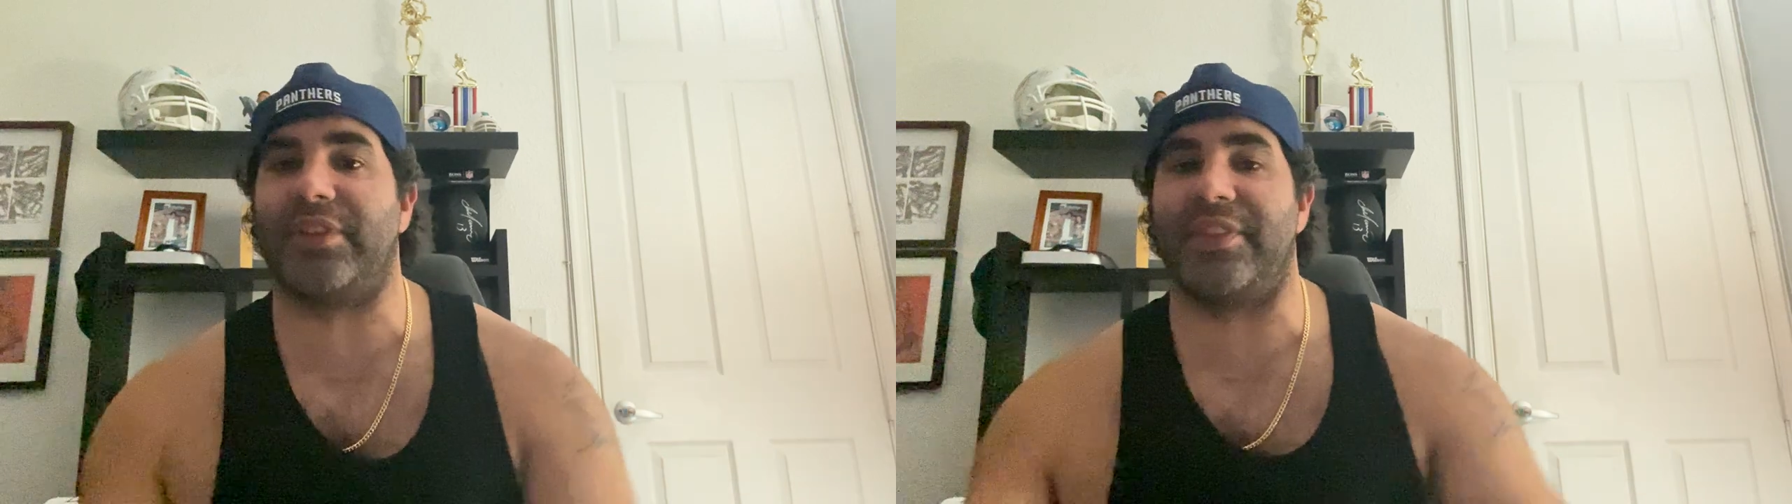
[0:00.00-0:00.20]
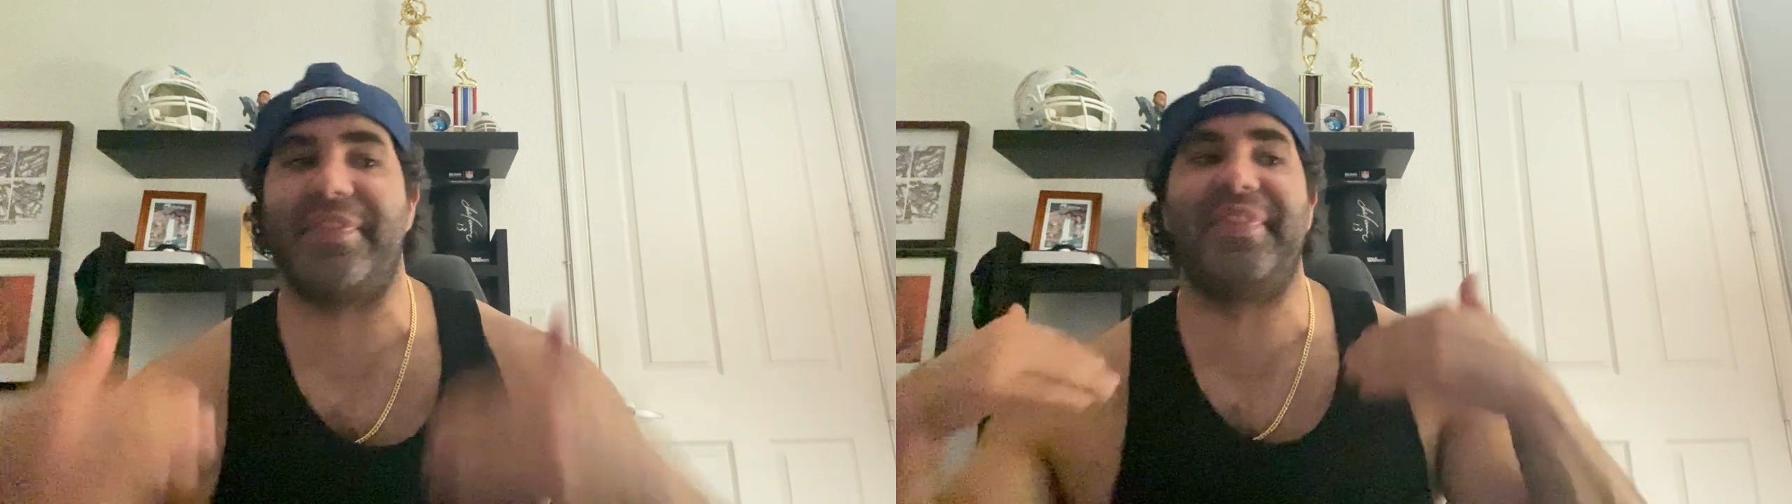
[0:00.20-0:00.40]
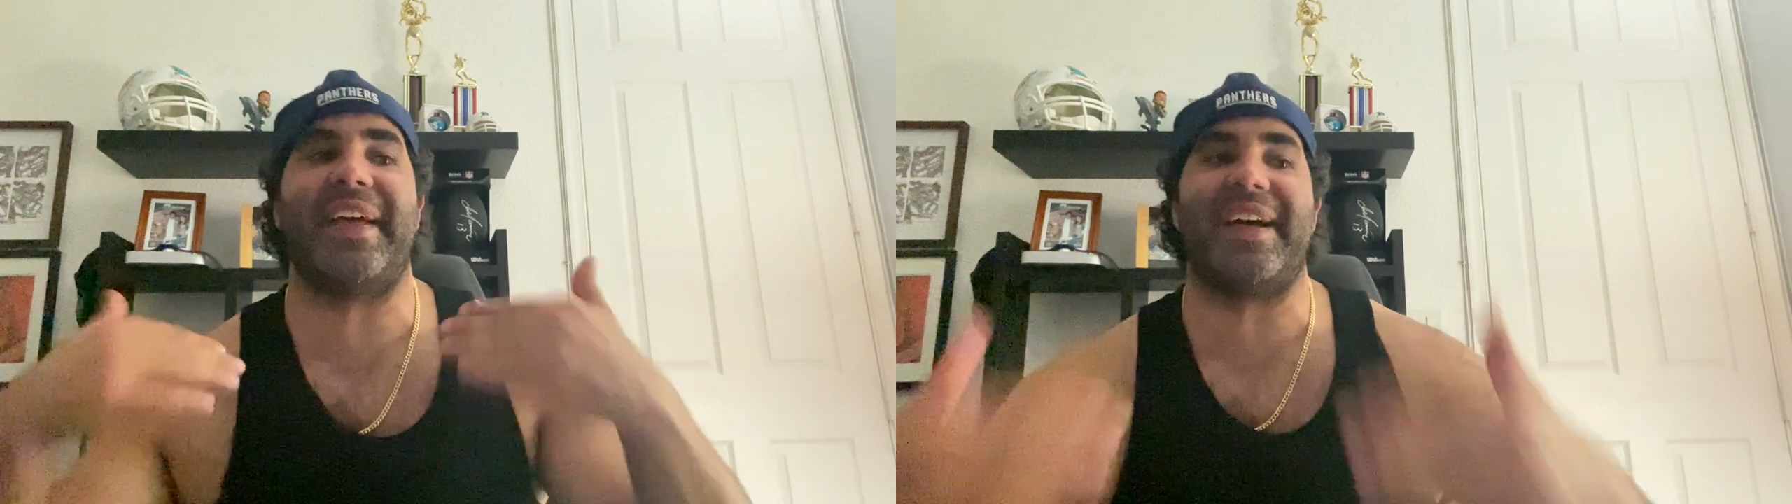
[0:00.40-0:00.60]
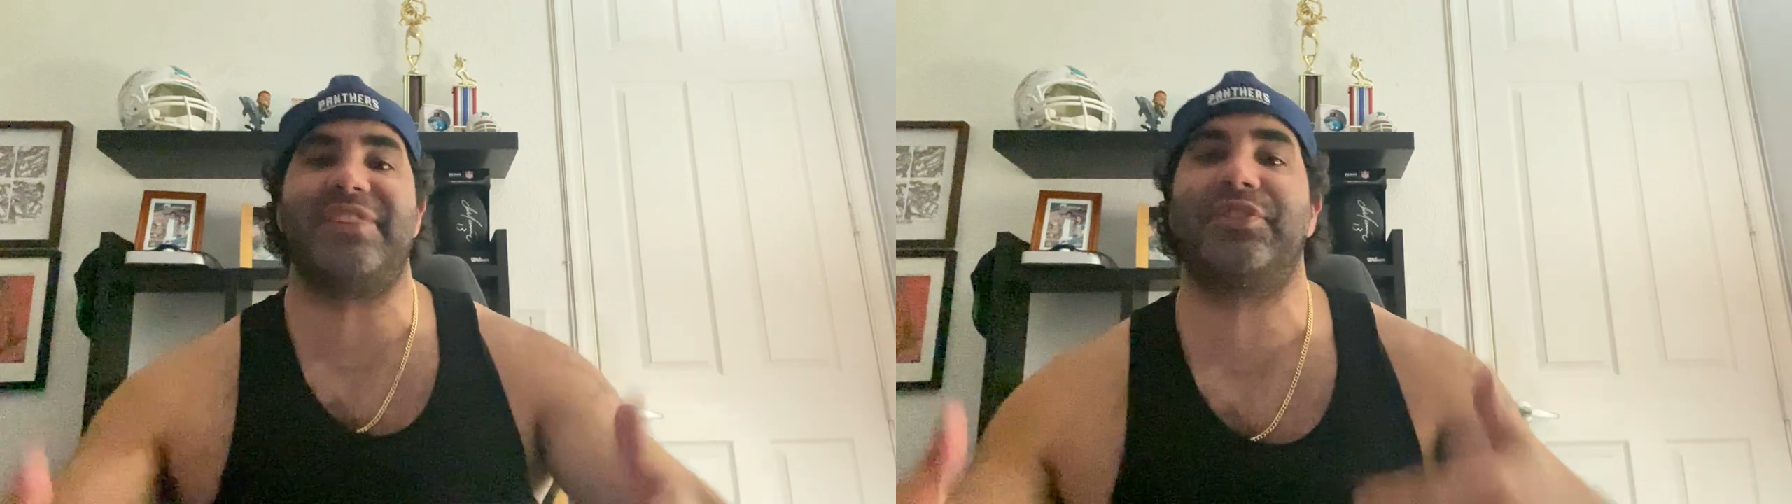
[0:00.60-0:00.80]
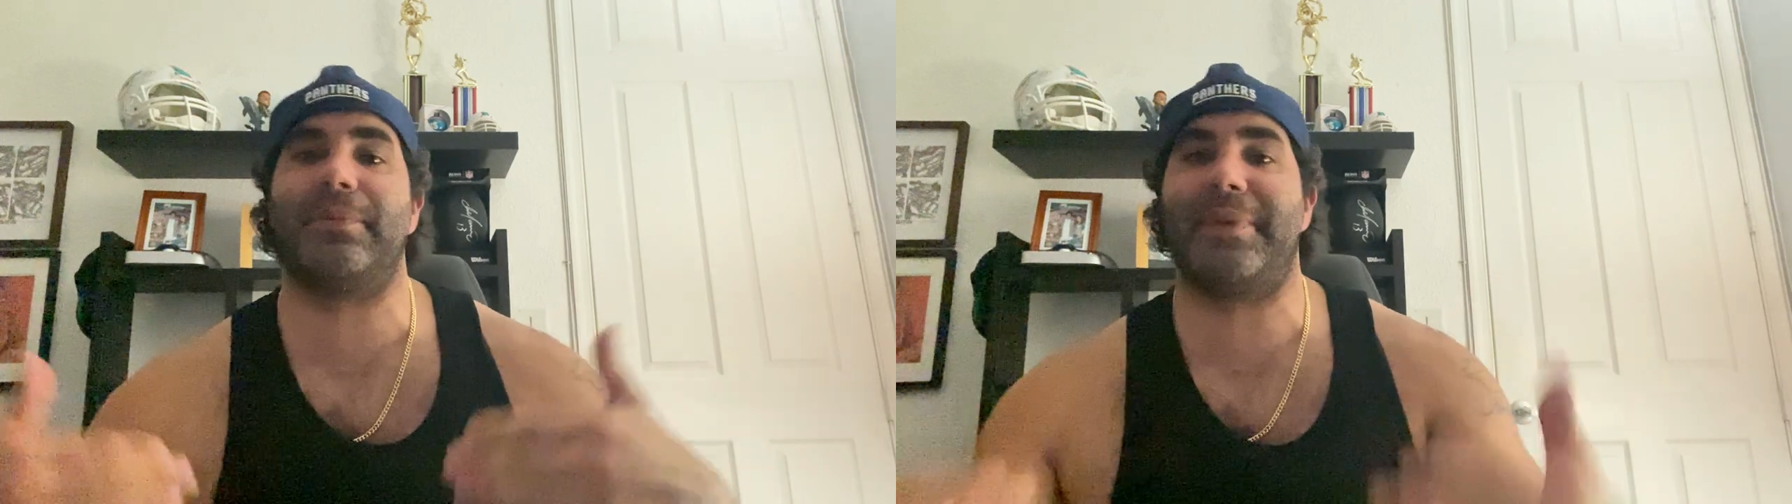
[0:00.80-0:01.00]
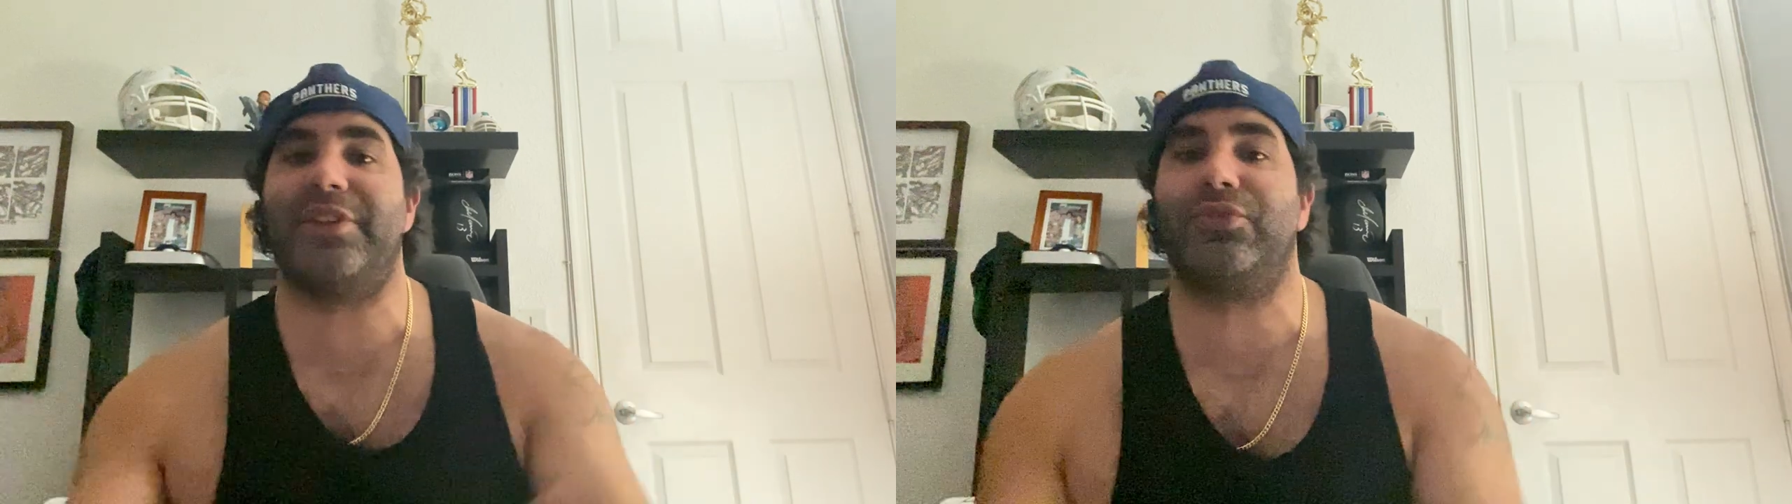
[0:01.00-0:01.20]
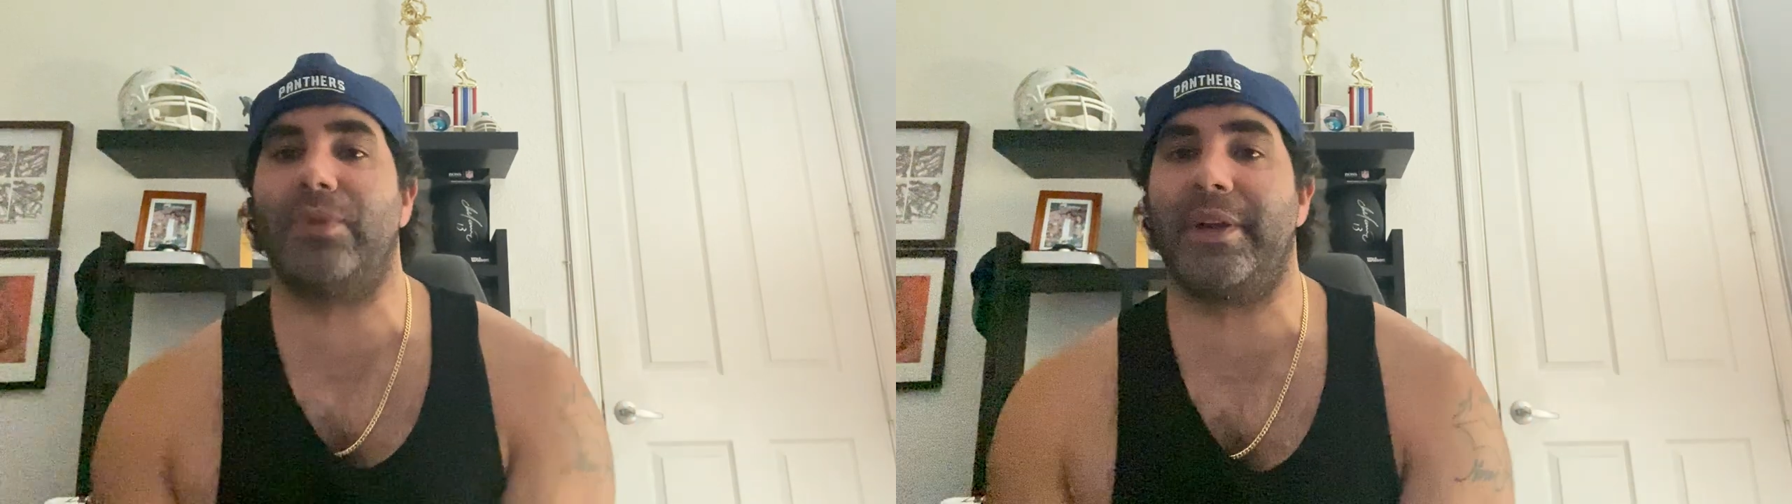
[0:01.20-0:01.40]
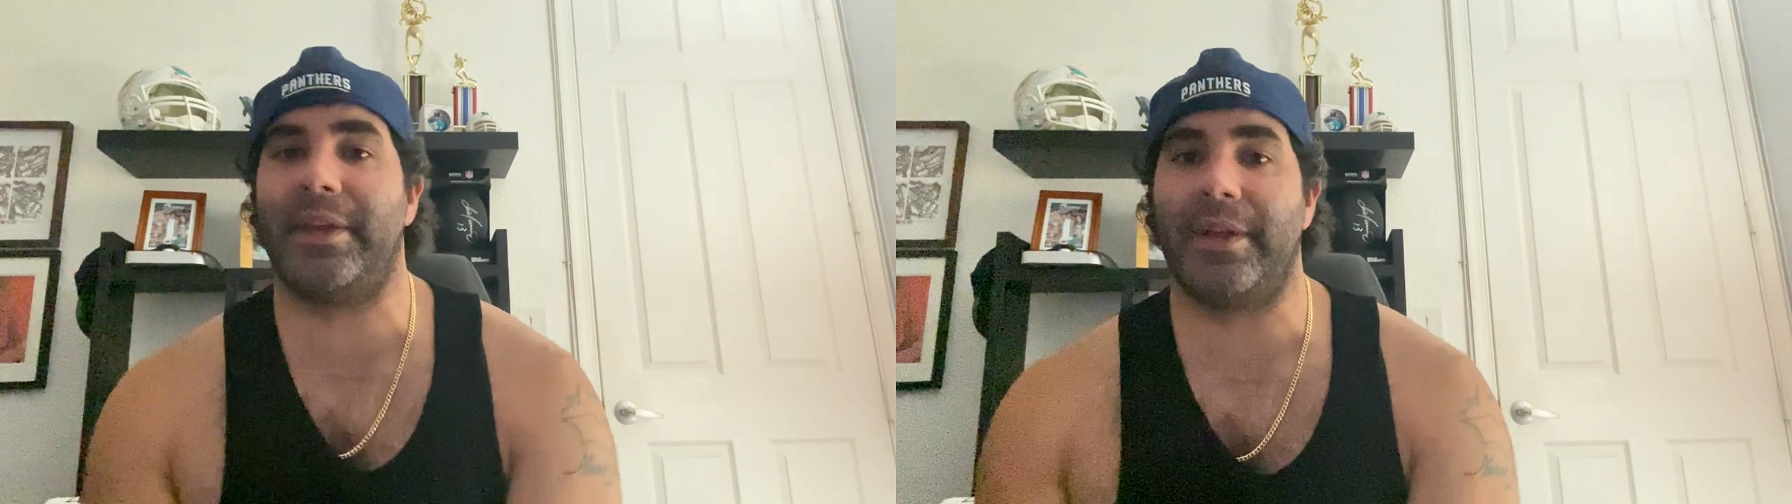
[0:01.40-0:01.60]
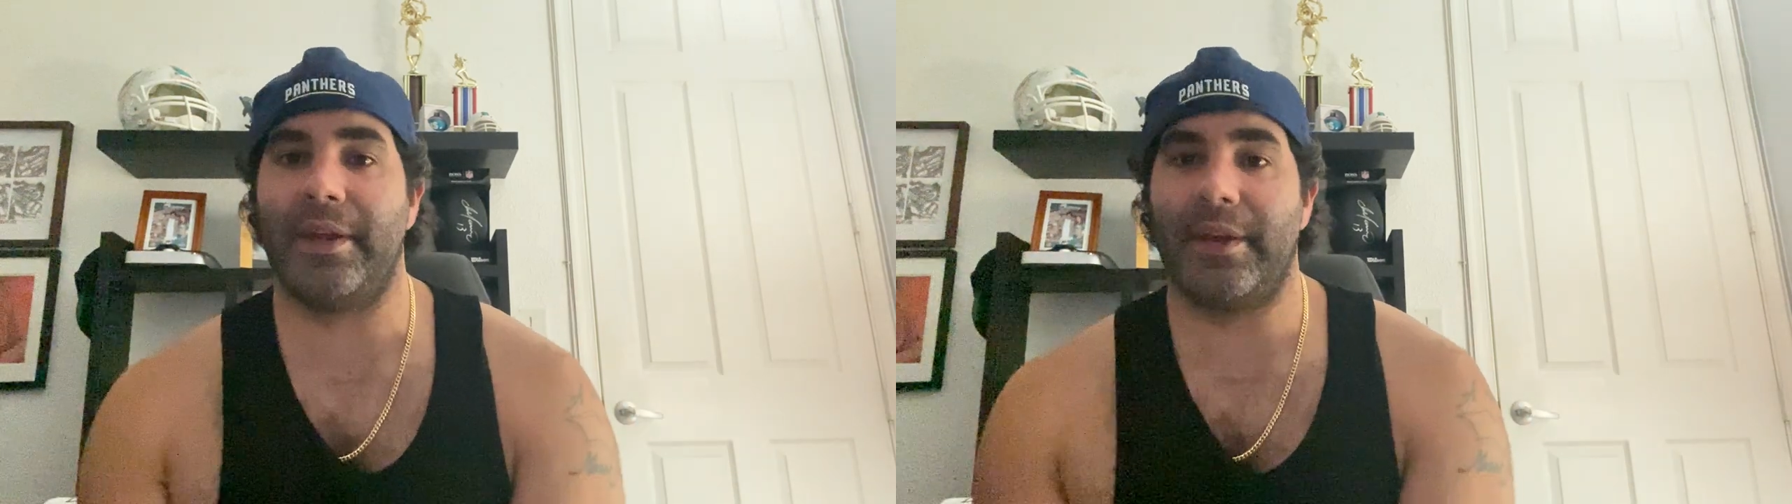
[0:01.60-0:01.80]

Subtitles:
And that's the best way